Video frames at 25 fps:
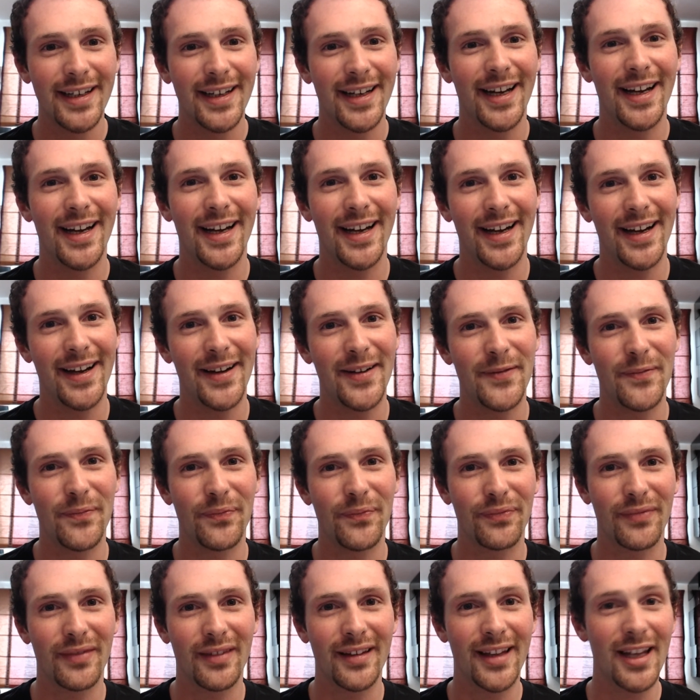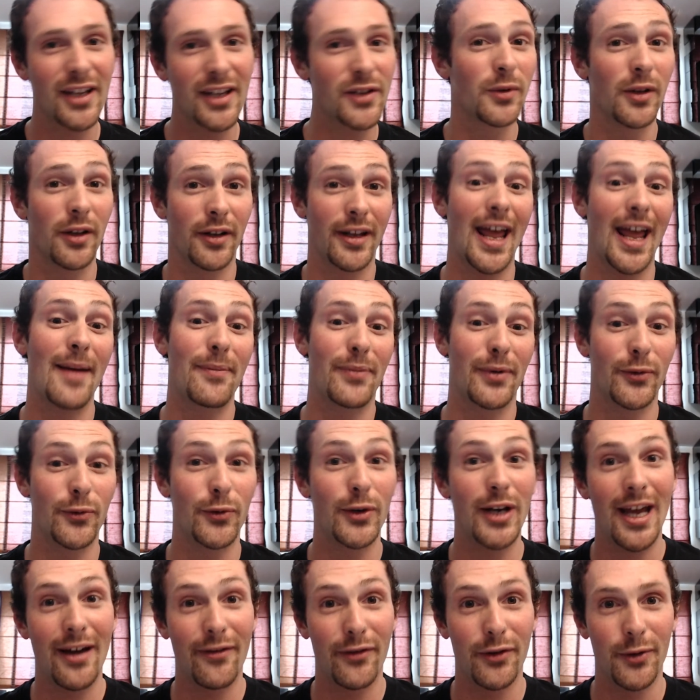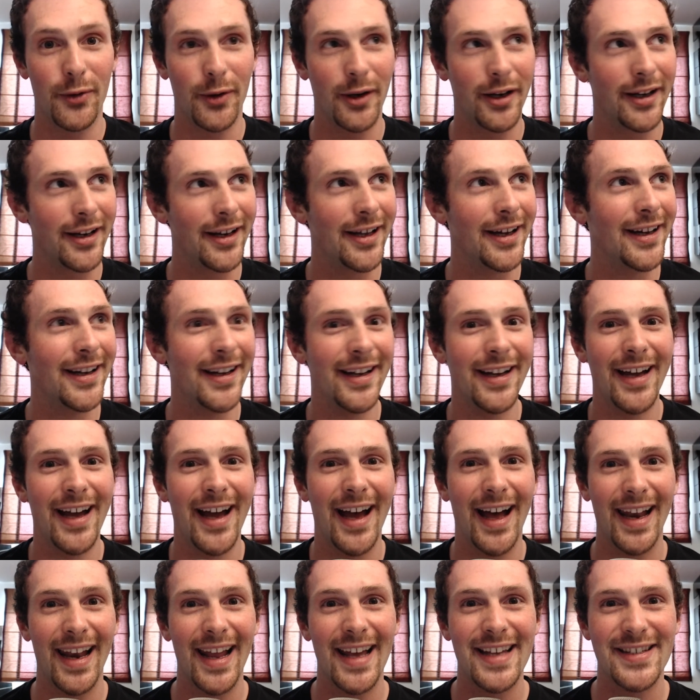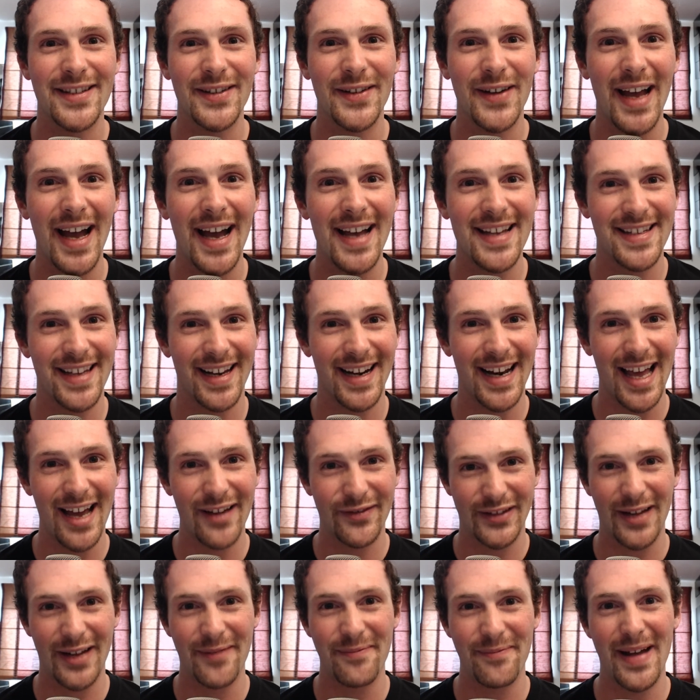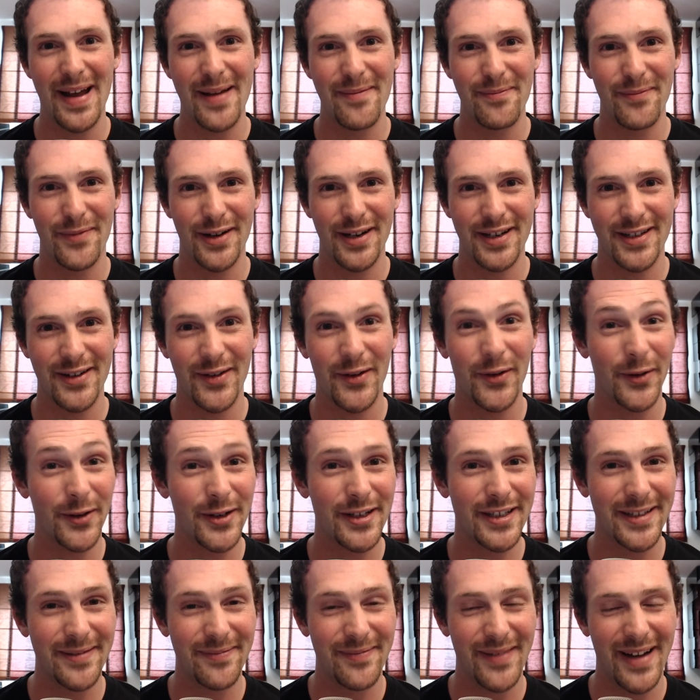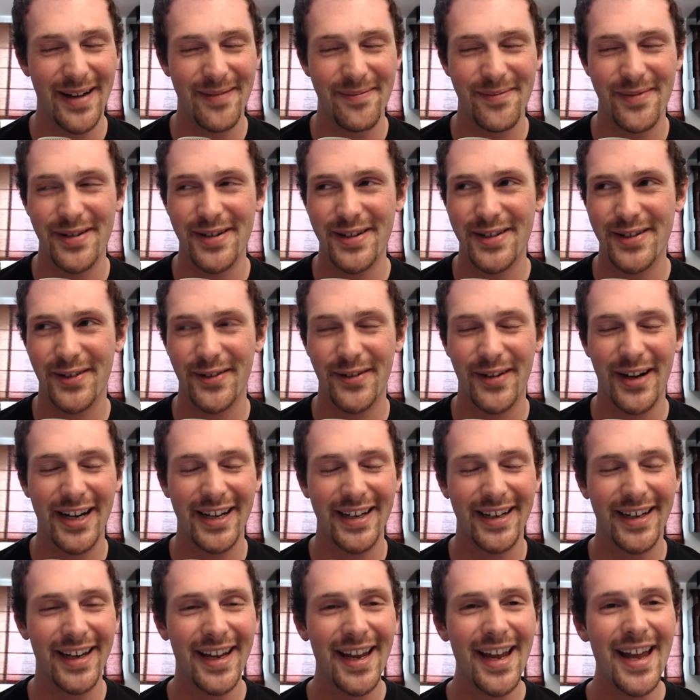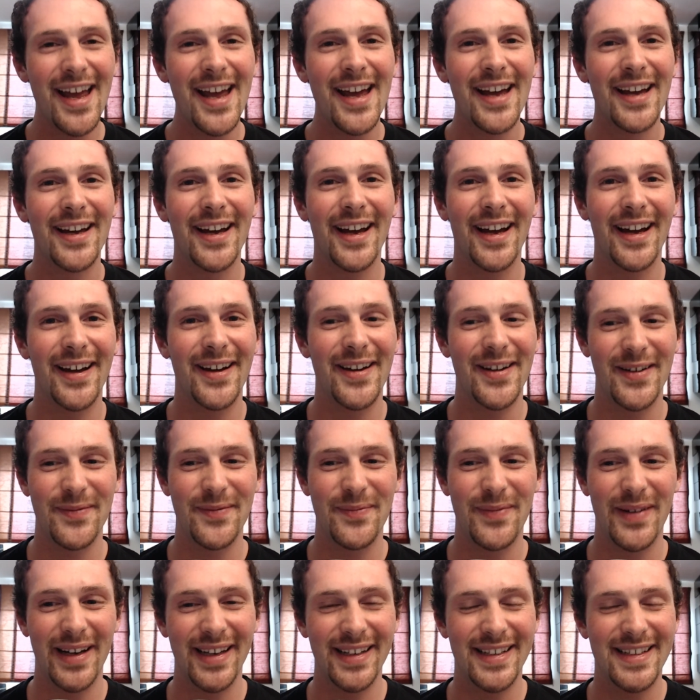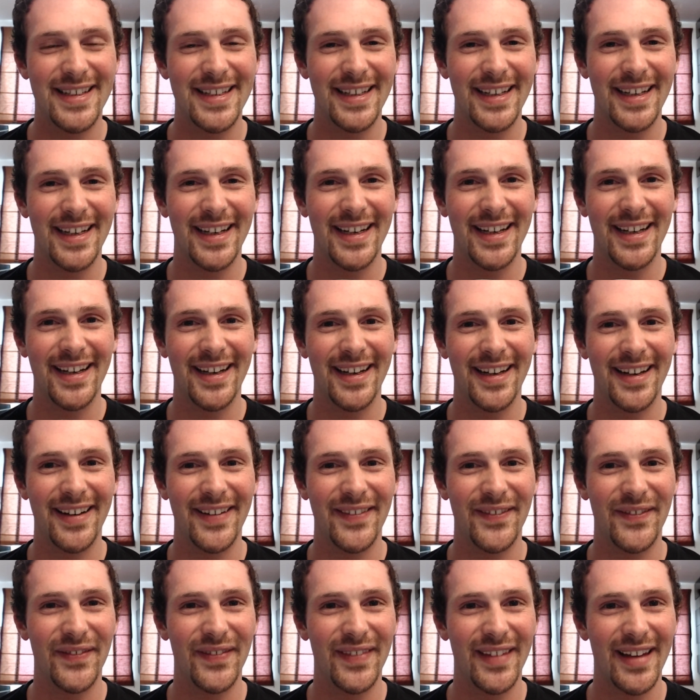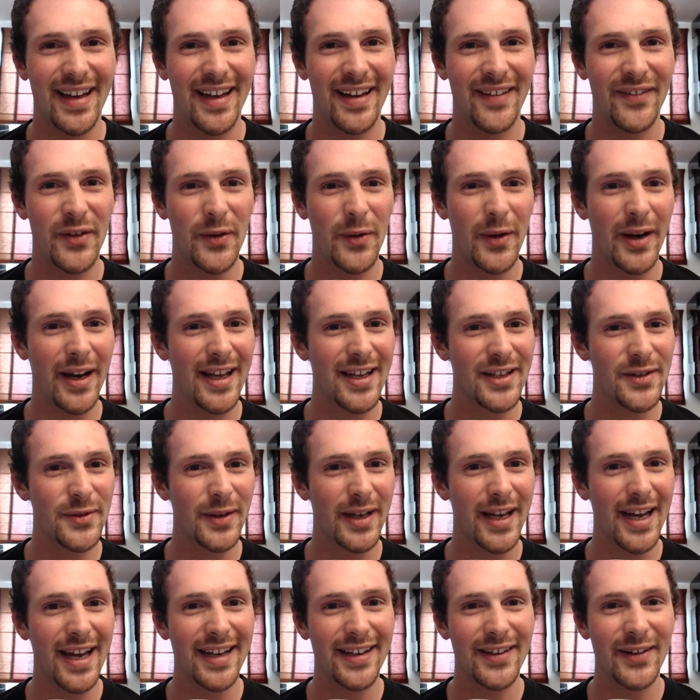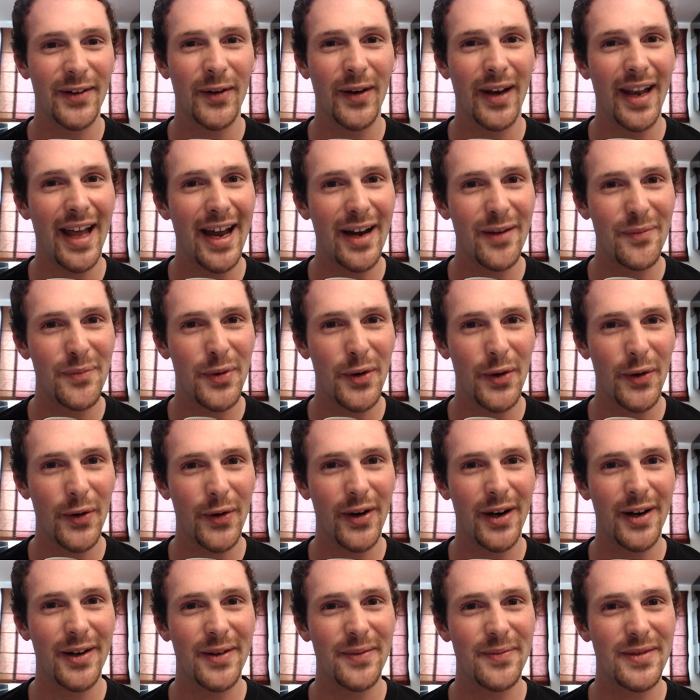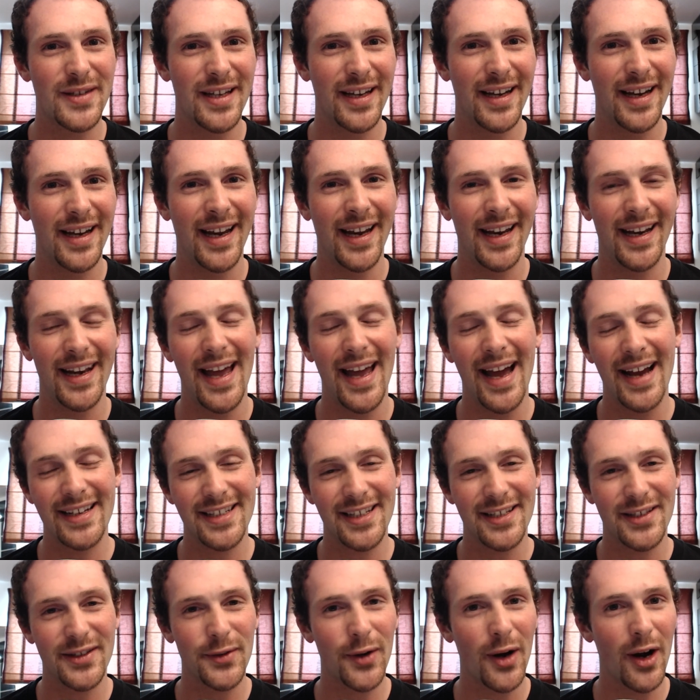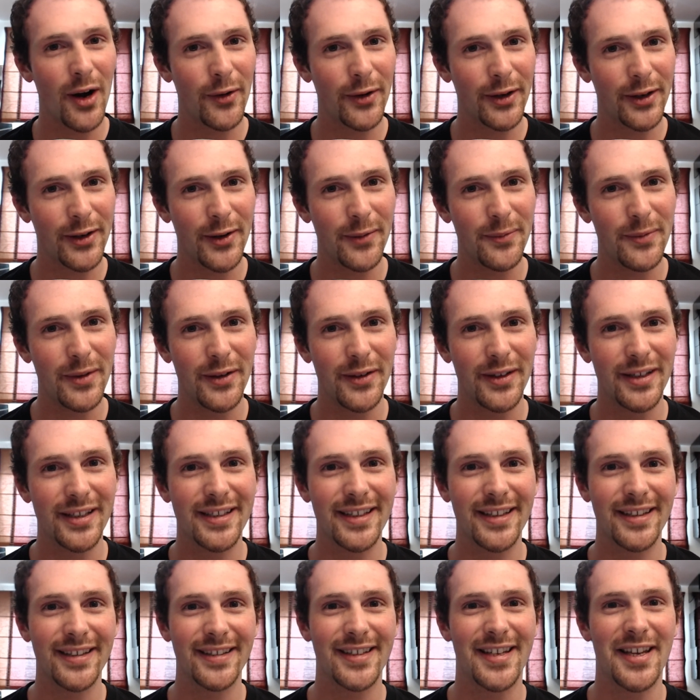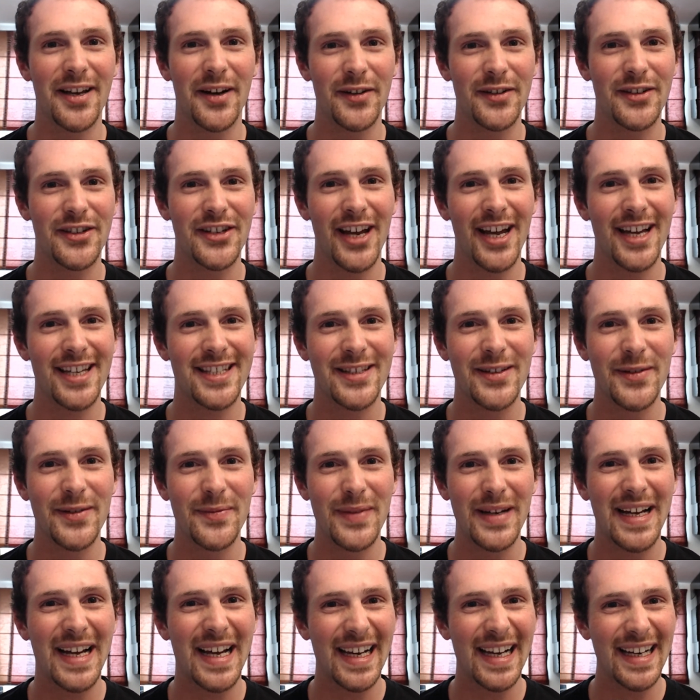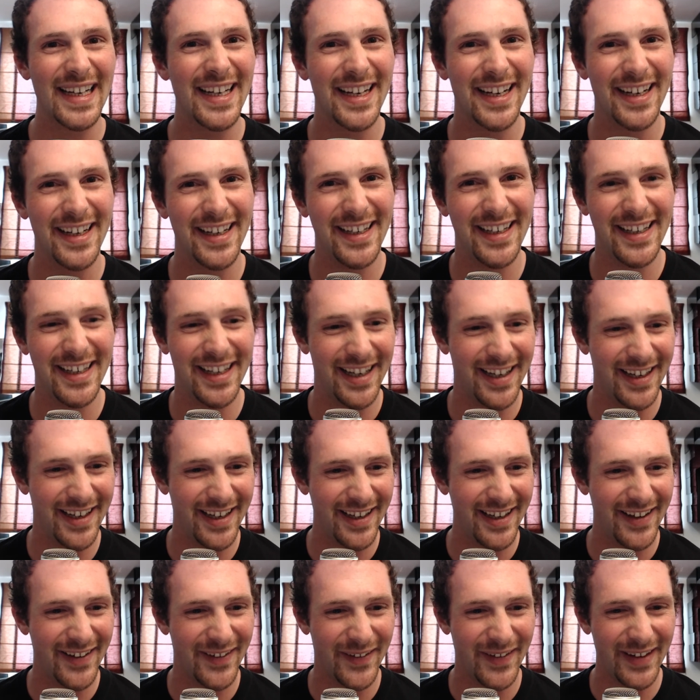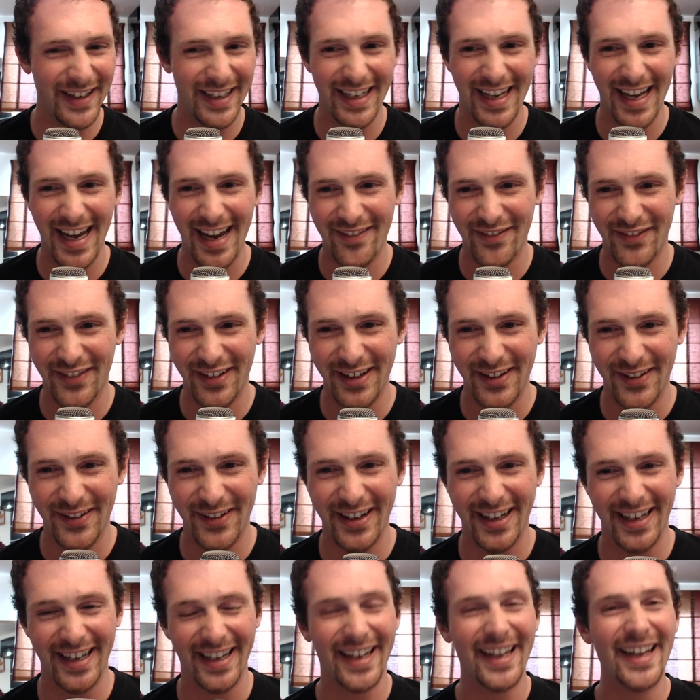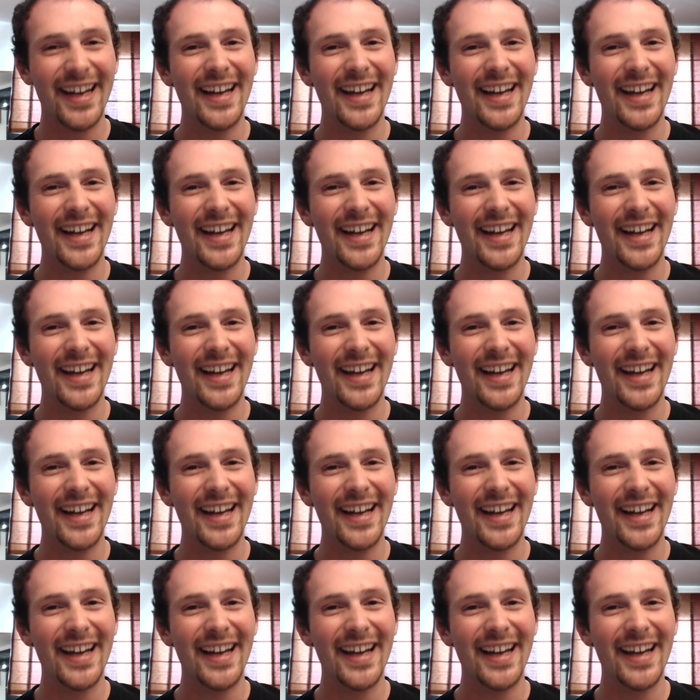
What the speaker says: That will not happen with everyone. Unless you guys are lifetime members or team members already. Everyone else will get online programs and access to our community. So just to be clear with everyone.